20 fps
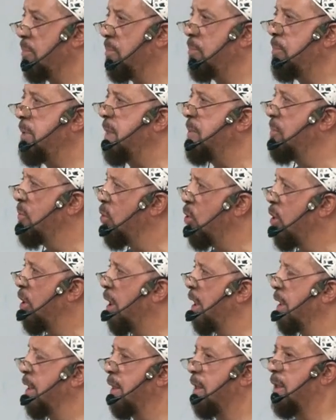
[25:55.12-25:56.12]
be
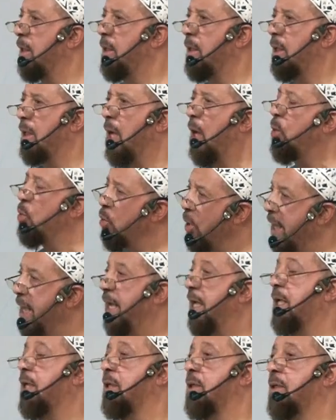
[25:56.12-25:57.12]
more
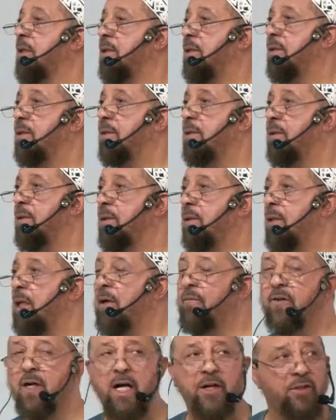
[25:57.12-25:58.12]
aware
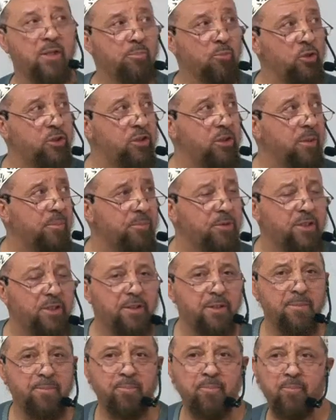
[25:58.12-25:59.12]
of other Muslims.